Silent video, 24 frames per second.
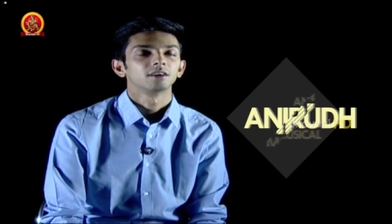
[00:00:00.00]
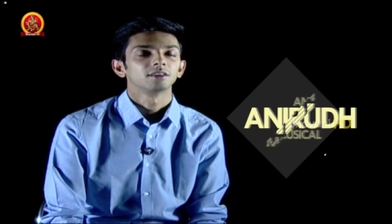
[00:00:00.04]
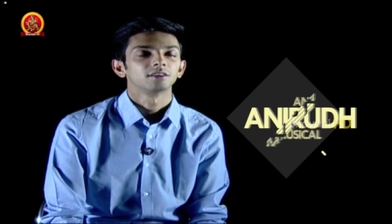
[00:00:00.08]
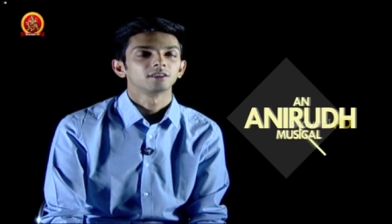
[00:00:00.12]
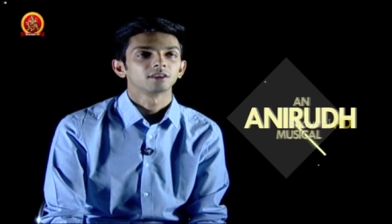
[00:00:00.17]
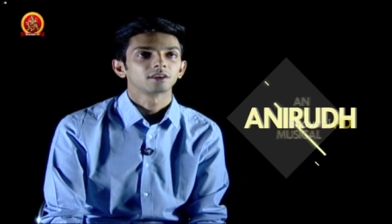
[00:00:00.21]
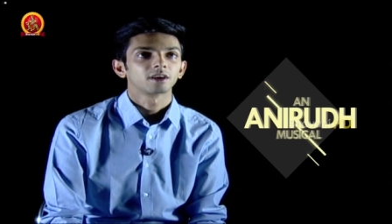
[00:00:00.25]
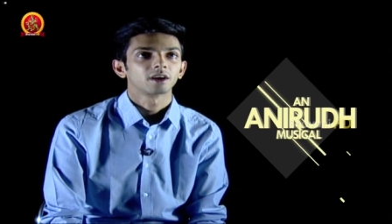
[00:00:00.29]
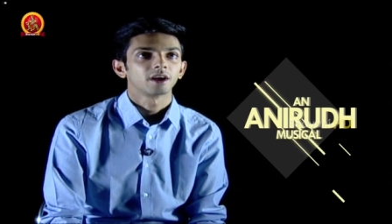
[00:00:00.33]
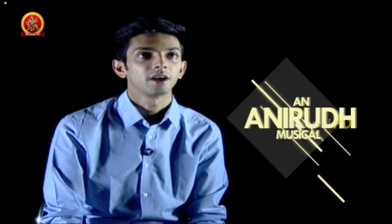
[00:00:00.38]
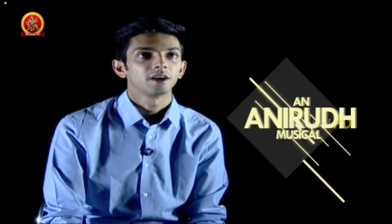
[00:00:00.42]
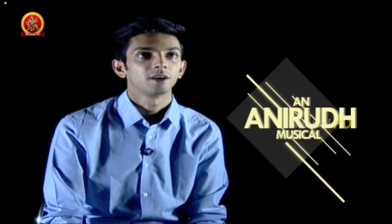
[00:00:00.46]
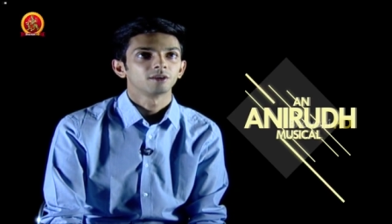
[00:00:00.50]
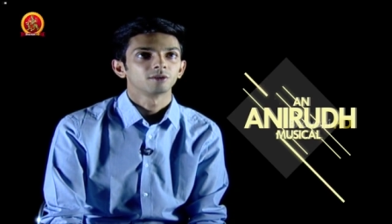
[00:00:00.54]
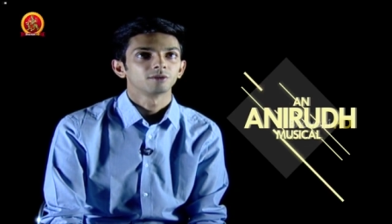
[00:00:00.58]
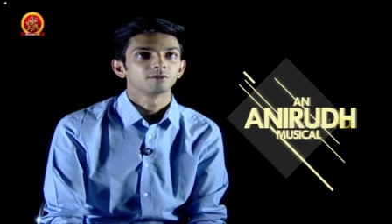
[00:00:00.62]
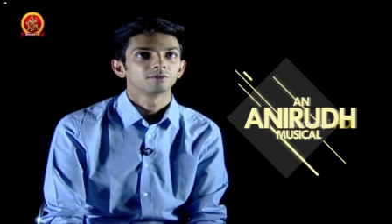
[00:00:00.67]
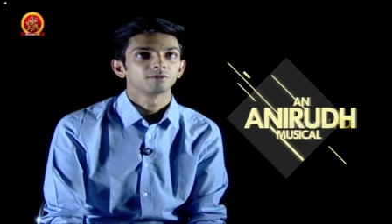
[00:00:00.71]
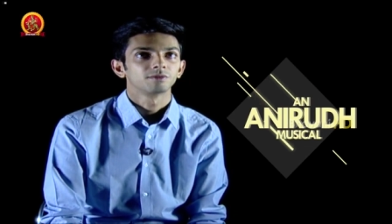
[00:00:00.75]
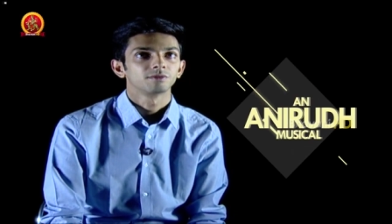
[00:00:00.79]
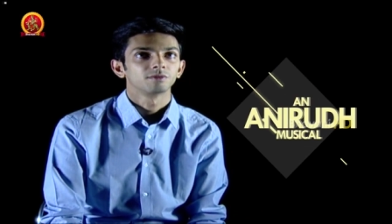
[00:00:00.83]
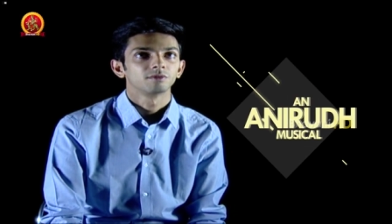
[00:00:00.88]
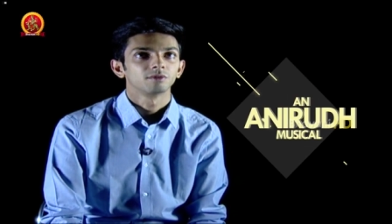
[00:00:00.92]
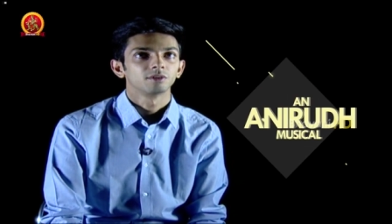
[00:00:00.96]
the kind
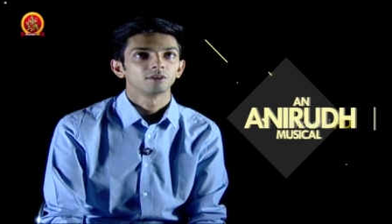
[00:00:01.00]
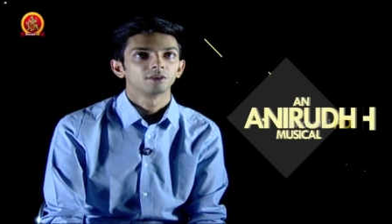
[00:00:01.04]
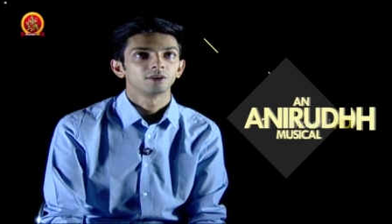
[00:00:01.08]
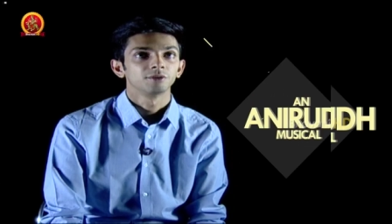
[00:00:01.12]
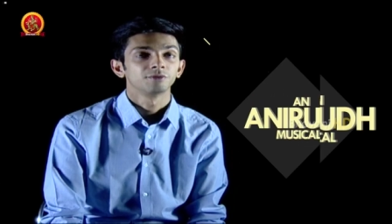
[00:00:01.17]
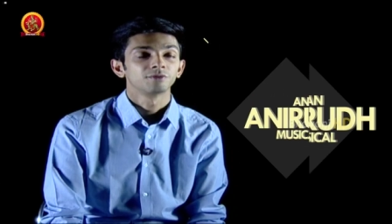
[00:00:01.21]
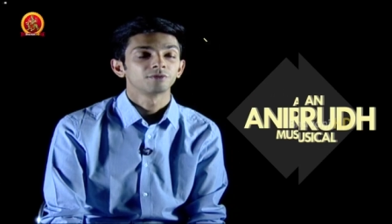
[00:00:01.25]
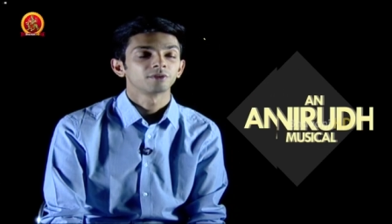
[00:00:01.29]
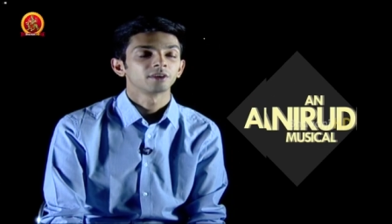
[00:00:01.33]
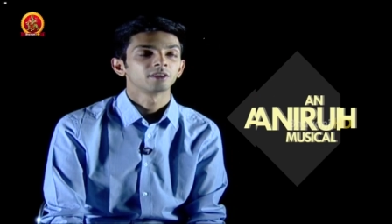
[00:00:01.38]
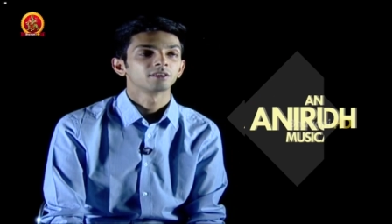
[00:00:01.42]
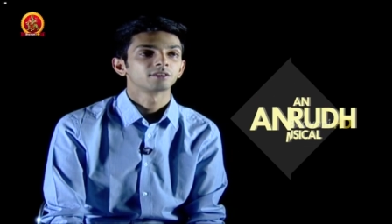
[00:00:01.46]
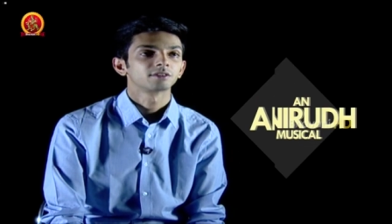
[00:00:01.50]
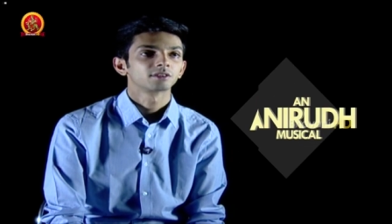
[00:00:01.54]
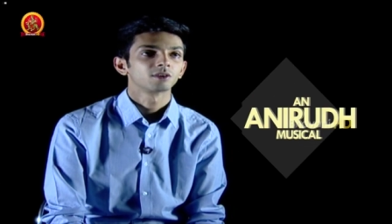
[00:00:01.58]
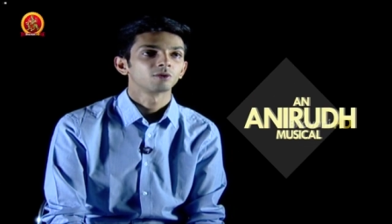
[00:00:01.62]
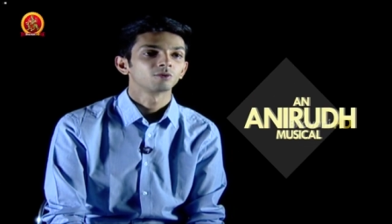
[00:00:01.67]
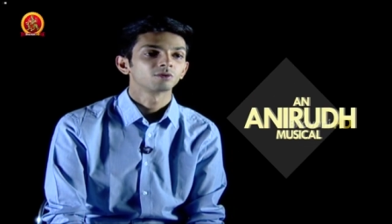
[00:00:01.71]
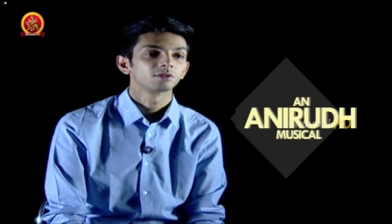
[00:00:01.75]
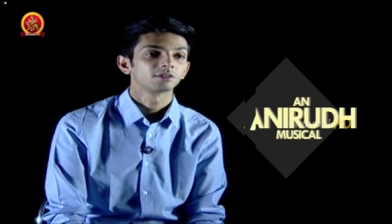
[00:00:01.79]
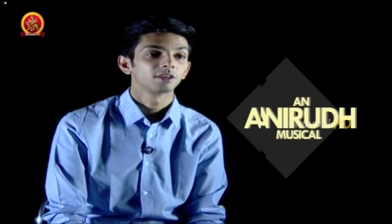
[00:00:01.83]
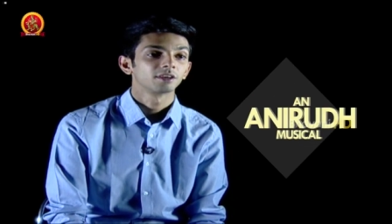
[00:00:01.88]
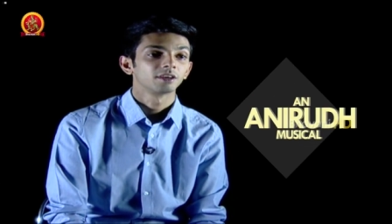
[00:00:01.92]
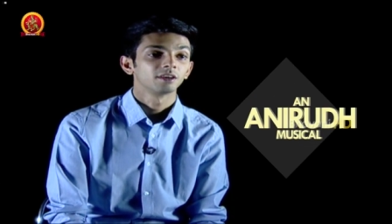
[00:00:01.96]
of different
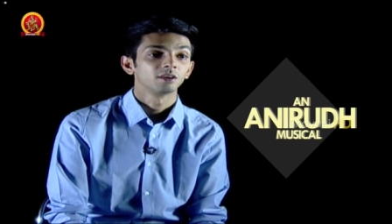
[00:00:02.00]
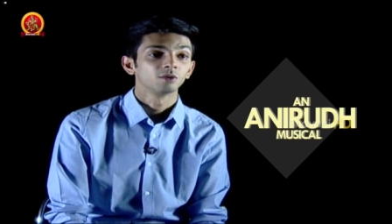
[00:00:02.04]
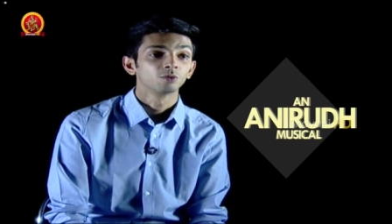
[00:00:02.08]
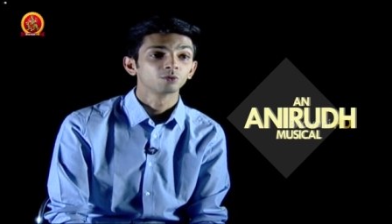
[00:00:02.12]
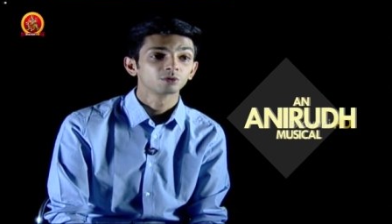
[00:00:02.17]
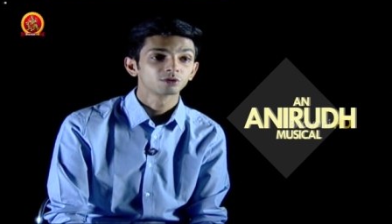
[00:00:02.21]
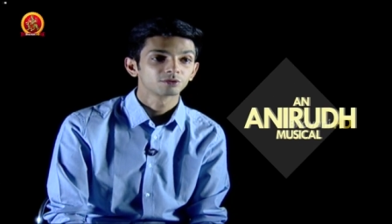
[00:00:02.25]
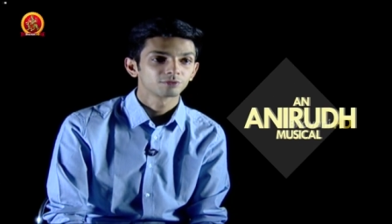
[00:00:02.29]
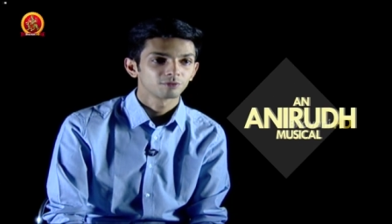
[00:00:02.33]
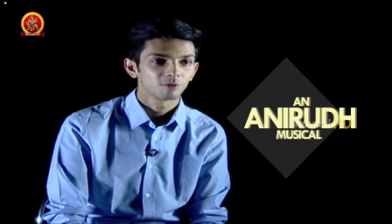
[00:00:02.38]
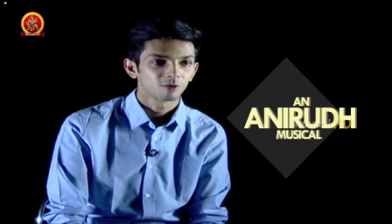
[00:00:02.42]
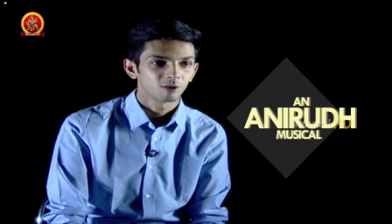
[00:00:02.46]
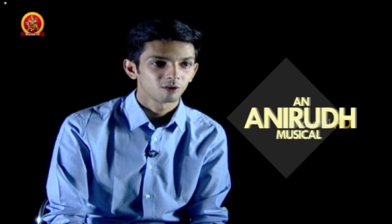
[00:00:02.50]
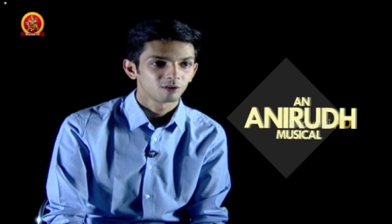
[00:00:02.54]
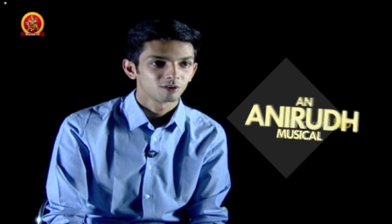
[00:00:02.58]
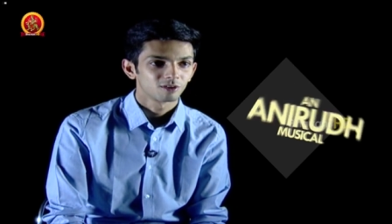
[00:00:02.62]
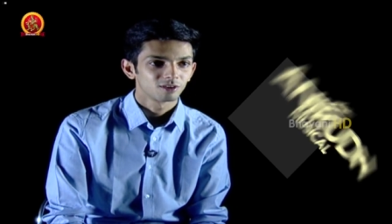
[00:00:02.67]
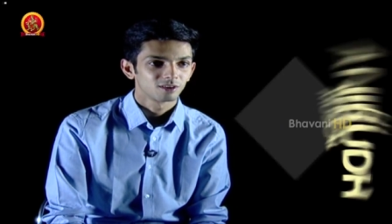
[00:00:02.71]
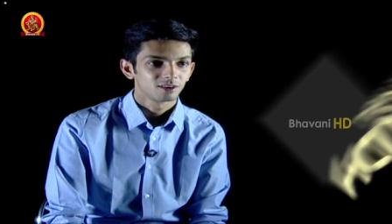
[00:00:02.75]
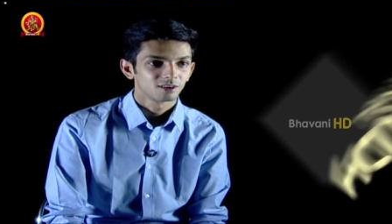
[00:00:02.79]
sounds that he looks for.